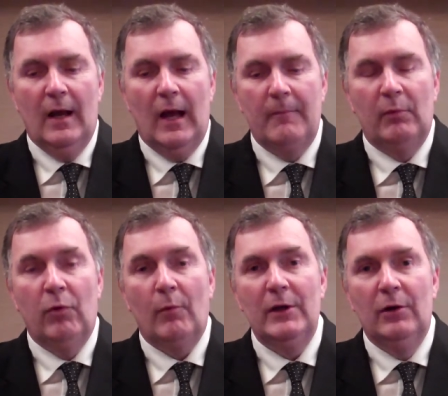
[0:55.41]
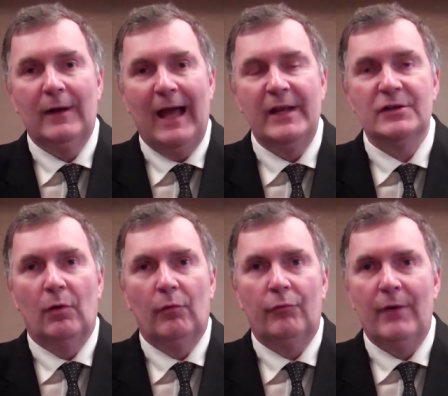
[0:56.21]
but what we look at is
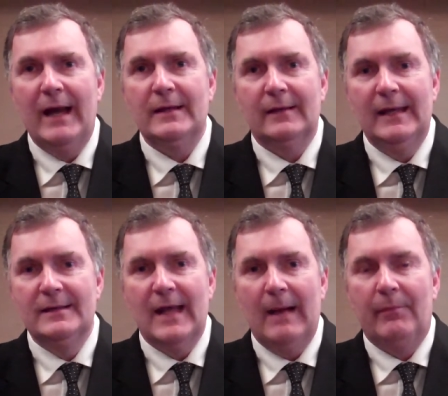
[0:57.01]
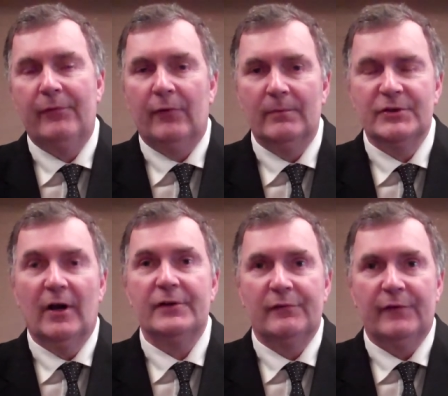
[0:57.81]
right in depth from
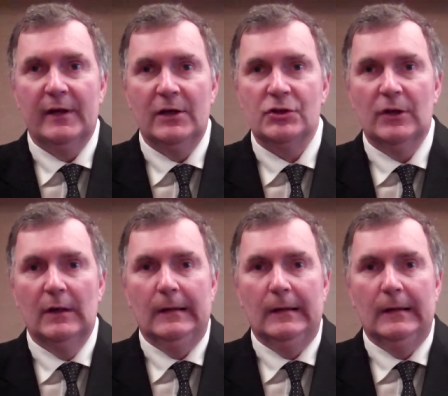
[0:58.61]
start to finish